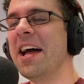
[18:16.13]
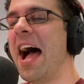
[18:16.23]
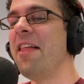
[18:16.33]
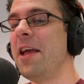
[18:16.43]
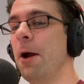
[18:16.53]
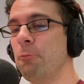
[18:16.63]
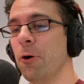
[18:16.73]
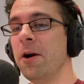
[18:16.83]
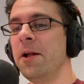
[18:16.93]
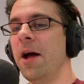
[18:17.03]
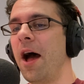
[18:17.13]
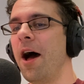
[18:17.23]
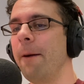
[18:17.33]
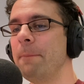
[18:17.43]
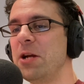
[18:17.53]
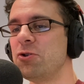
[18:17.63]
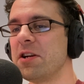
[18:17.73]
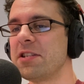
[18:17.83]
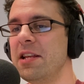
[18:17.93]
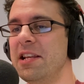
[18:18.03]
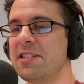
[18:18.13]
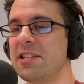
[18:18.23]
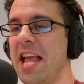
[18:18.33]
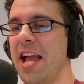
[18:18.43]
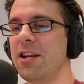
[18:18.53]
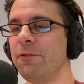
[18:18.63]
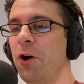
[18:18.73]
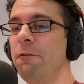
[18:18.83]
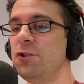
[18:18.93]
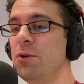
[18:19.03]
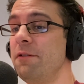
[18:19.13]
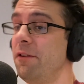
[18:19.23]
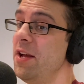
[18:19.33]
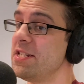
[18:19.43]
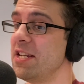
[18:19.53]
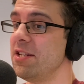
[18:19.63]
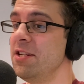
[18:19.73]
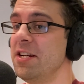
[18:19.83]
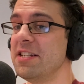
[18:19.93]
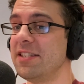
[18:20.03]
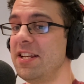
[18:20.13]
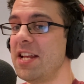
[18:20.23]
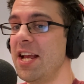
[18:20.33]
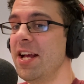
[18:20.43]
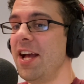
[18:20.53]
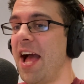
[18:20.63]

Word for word: At the airport, Matrix enlists the aid of an off-duty flight attendant, Cindy,